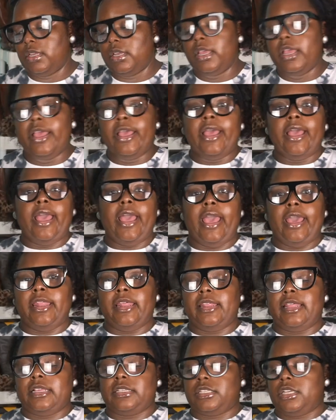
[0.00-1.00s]
and
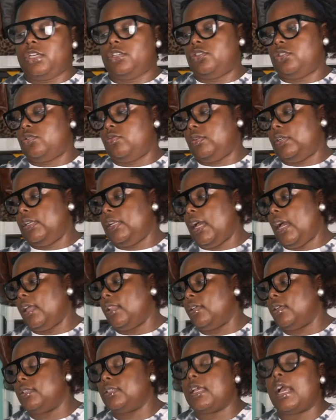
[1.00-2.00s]
it is
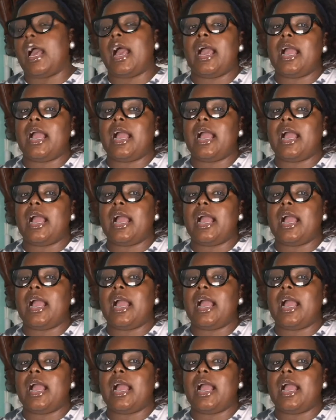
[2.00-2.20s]
$120.